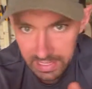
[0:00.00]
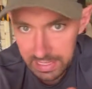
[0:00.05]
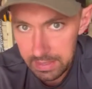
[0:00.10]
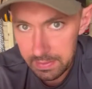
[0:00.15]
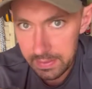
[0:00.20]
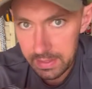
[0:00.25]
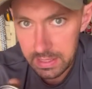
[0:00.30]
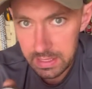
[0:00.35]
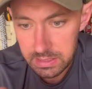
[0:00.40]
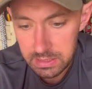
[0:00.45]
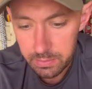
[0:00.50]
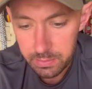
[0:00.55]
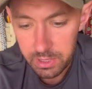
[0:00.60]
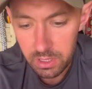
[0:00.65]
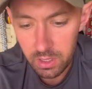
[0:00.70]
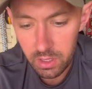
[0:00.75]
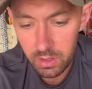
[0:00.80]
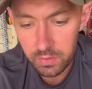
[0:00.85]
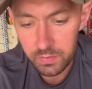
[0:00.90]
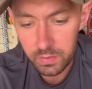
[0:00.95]
anyway, that's a bit
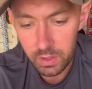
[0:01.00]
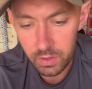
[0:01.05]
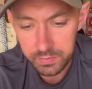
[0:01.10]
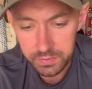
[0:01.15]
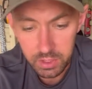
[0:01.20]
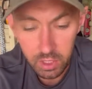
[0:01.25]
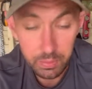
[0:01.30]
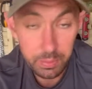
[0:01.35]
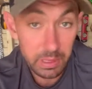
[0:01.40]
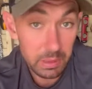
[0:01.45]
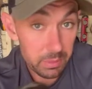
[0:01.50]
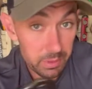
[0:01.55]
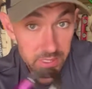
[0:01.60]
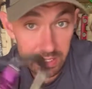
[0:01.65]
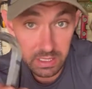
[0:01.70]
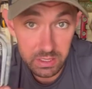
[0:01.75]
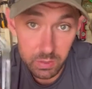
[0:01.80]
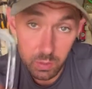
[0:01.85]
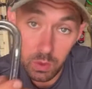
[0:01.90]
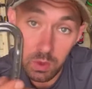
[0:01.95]
off topic, but
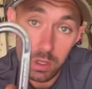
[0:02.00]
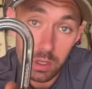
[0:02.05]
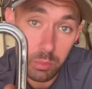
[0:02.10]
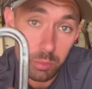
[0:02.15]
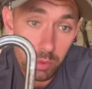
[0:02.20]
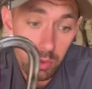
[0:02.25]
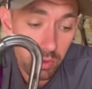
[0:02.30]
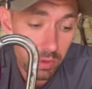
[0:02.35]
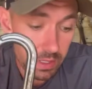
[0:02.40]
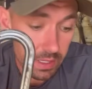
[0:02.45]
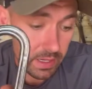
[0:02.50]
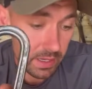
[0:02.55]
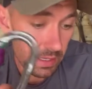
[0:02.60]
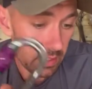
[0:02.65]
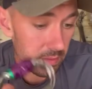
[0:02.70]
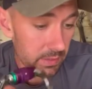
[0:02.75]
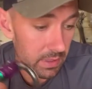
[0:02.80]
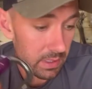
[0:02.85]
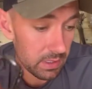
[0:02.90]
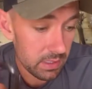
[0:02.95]
that's why I bought that
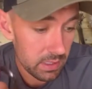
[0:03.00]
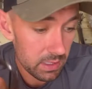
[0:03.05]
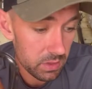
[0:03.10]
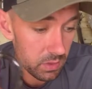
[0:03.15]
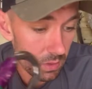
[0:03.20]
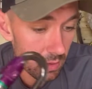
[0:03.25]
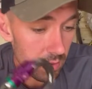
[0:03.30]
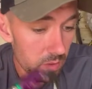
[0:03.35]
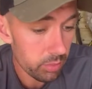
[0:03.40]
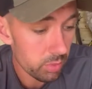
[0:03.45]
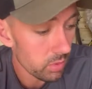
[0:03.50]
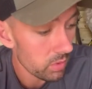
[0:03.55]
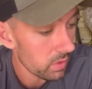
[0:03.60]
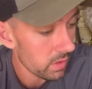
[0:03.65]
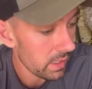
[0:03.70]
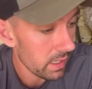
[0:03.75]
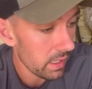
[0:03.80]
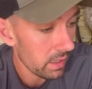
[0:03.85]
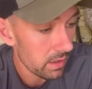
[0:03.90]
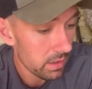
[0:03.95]
anyway. That's why I bought
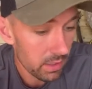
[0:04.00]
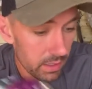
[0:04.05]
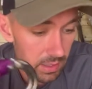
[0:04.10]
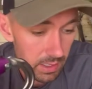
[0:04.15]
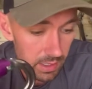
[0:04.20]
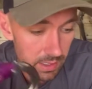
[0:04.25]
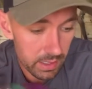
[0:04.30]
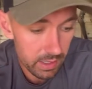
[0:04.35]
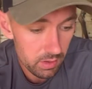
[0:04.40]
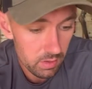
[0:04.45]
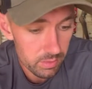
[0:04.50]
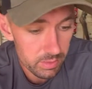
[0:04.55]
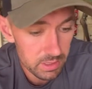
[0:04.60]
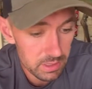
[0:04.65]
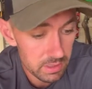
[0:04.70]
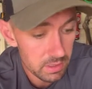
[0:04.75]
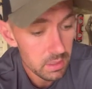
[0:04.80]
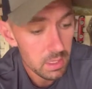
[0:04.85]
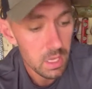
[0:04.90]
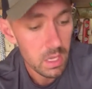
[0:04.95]
that
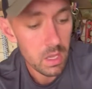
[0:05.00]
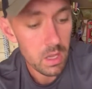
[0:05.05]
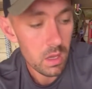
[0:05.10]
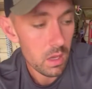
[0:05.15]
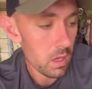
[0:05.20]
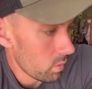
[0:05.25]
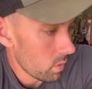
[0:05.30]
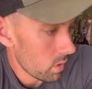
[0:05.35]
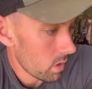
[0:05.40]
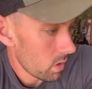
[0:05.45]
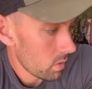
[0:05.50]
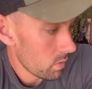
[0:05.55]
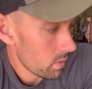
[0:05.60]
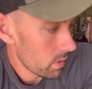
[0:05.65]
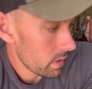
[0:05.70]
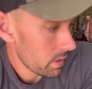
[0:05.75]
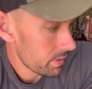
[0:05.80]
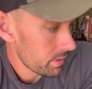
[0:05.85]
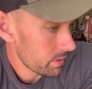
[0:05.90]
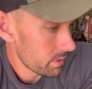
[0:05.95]
carabiner. While we're
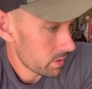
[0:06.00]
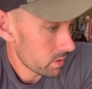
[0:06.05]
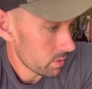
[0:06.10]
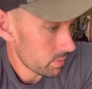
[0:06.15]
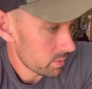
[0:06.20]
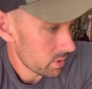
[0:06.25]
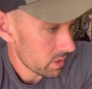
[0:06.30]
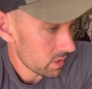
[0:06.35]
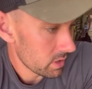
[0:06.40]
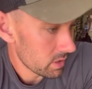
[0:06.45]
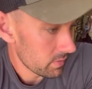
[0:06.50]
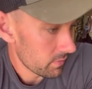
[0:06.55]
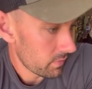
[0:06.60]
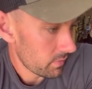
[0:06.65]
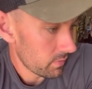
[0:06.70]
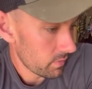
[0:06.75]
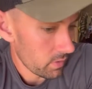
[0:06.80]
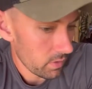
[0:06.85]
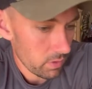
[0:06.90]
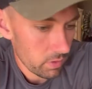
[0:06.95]
on the subject of
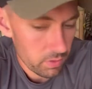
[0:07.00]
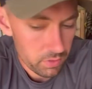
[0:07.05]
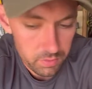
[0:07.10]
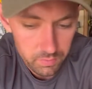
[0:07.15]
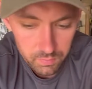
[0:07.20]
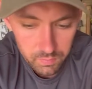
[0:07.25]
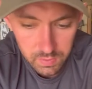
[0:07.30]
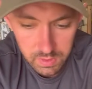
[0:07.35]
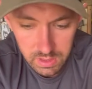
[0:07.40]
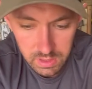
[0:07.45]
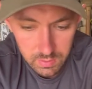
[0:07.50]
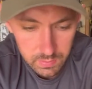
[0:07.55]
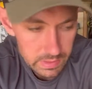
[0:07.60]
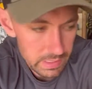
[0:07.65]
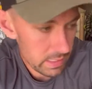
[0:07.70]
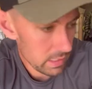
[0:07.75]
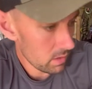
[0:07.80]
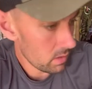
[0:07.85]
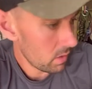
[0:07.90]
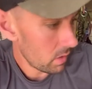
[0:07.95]
the
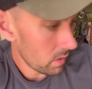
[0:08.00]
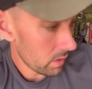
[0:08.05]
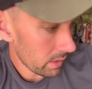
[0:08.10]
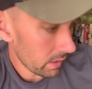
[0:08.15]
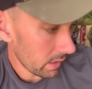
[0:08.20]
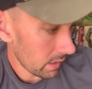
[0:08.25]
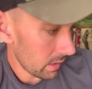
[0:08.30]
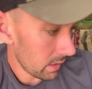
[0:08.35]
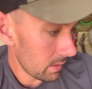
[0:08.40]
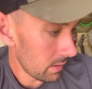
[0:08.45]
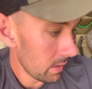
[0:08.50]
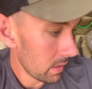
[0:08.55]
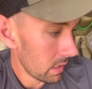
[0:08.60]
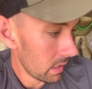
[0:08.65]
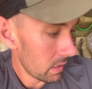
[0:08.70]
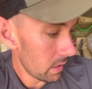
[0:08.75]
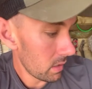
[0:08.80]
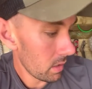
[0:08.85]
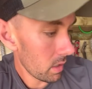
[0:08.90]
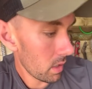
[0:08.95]
three-way lock-in,
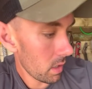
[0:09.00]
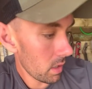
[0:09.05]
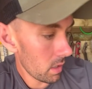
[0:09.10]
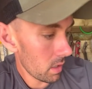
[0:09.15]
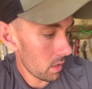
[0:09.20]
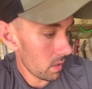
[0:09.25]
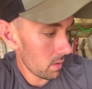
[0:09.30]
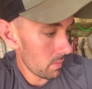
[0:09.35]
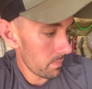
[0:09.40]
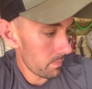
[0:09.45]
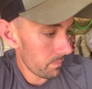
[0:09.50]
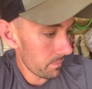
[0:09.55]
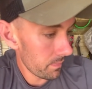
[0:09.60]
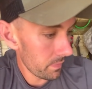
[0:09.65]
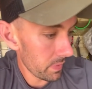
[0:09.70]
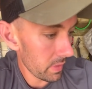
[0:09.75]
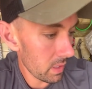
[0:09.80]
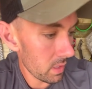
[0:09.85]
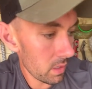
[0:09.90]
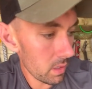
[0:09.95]

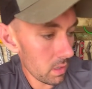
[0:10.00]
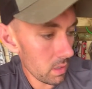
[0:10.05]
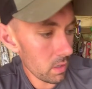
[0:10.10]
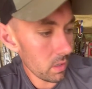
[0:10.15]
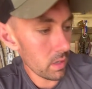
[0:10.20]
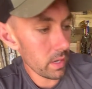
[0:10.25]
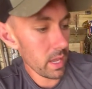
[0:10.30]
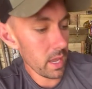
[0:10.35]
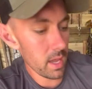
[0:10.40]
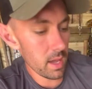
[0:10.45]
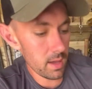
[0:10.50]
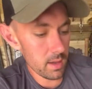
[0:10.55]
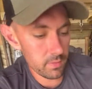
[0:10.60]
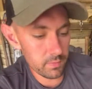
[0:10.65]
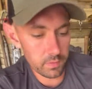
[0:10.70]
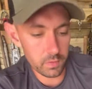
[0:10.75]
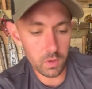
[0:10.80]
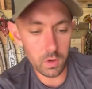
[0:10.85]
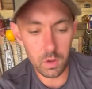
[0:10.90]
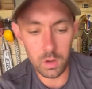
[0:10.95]
I
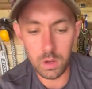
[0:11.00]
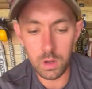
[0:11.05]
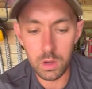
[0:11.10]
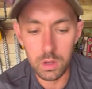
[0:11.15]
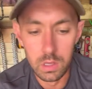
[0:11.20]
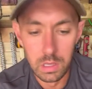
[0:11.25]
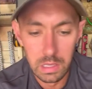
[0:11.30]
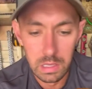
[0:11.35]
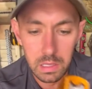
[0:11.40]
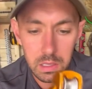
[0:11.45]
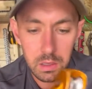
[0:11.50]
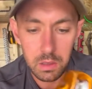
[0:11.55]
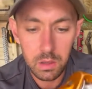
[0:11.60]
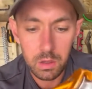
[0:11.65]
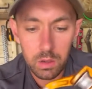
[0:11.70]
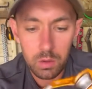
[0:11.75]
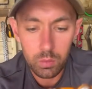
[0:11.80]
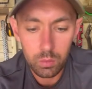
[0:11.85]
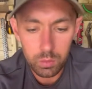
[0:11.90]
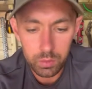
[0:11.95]
have got
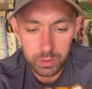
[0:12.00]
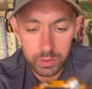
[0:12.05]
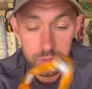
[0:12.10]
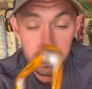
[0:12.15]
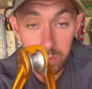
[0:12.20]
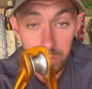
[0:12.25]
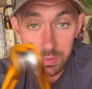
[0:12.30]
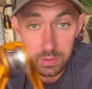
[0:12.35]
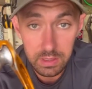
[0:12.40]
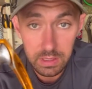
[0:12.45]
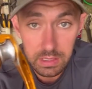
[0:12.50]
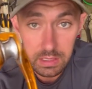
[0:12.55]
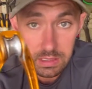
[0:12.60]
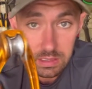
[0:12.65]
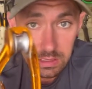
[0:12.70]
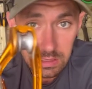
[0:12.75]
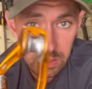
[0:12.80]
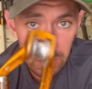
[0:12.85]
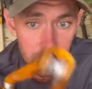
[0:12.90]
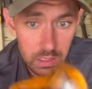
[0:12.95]
one or two of
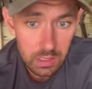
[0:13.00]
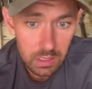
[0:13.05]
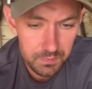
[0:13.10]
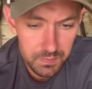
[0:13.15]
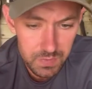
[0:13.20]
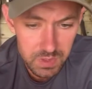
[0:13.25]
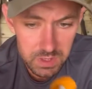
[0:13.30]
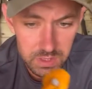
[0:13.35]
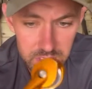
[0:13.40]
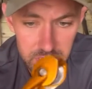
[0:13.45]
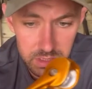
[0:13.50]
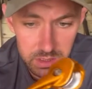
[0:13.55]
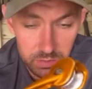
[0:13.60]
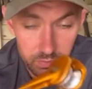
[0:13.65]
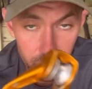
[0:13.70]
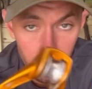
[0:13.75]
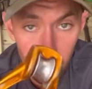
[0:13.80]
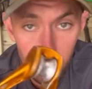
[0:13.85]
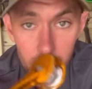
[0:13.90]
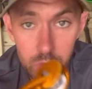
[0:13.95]
these. So these are the
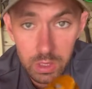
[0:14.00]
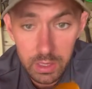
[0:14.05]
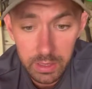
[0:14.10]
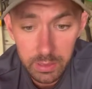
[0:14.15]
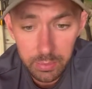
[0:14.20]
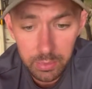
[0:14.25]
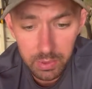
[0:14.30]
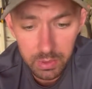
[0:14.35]
roll clip.